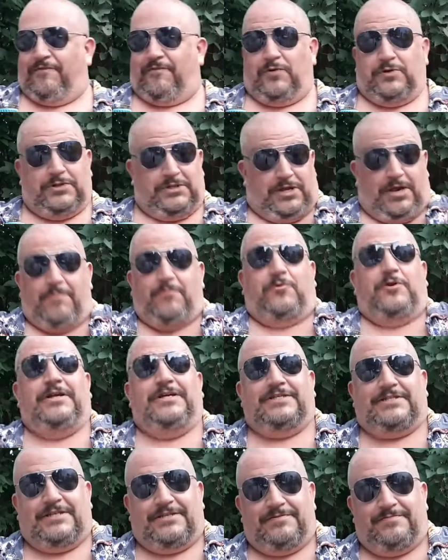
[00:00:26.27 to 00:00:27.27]
For some
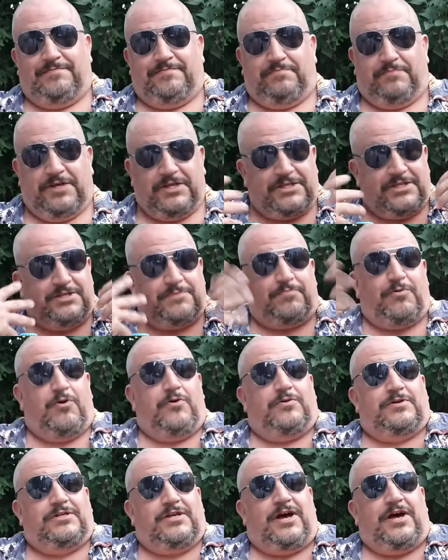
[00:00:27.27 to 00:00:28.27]
reason, Mrs.
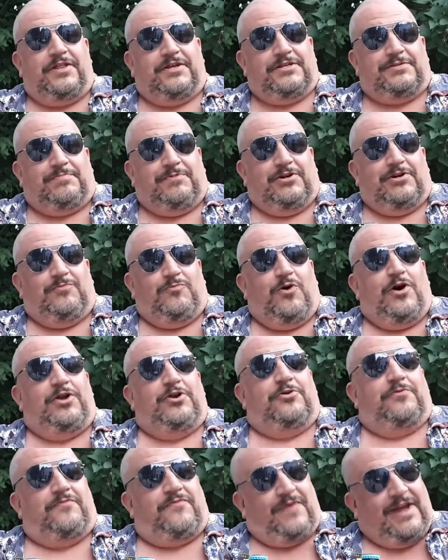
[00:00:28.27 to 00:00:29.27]
Polk saw this beer and
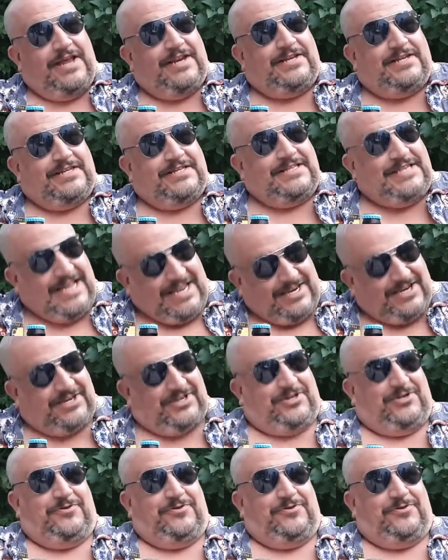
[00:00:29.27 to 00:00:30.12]
wanted her friend to send it